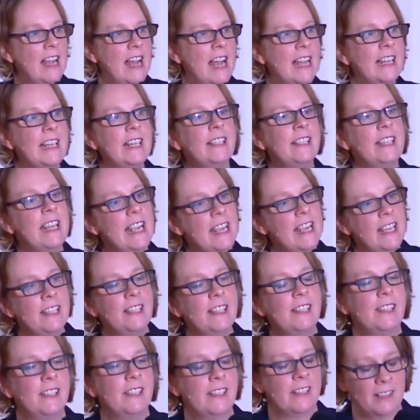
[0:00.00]
And it
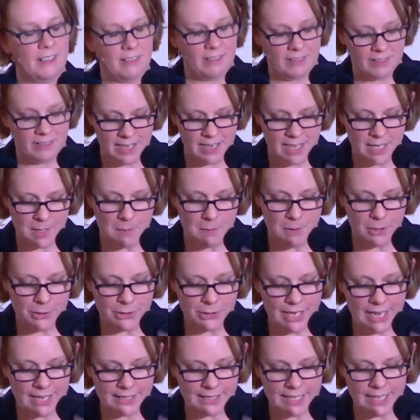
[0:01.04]
is, as Mo
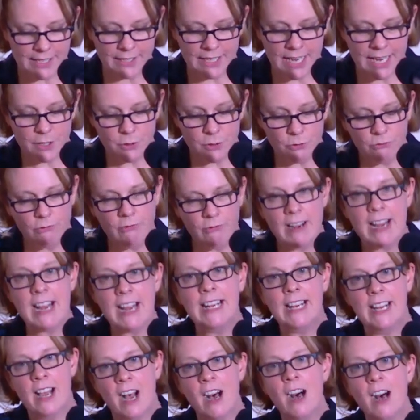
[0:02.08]
says, it's
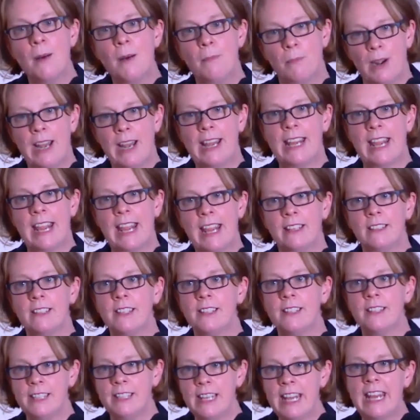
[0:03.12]
really heartbreaking to
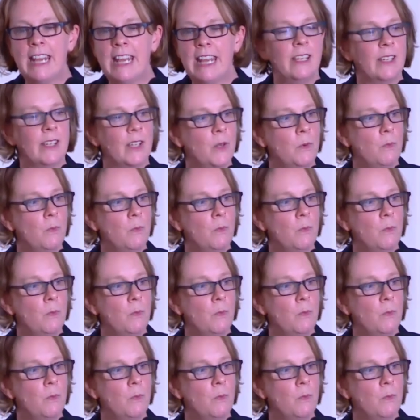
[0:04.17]
see